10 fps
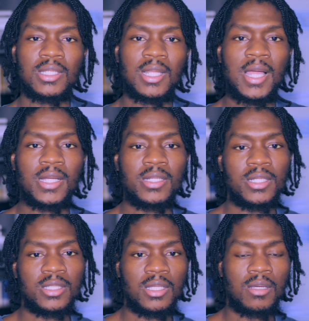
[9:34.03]
lining
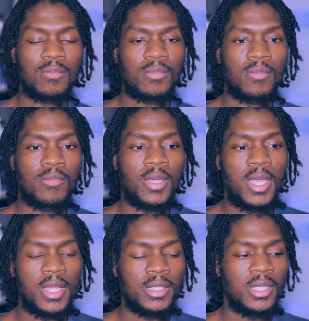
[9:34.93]
niggas up,
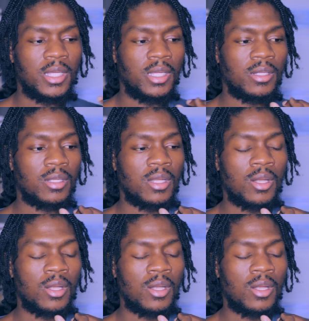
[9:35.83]
and then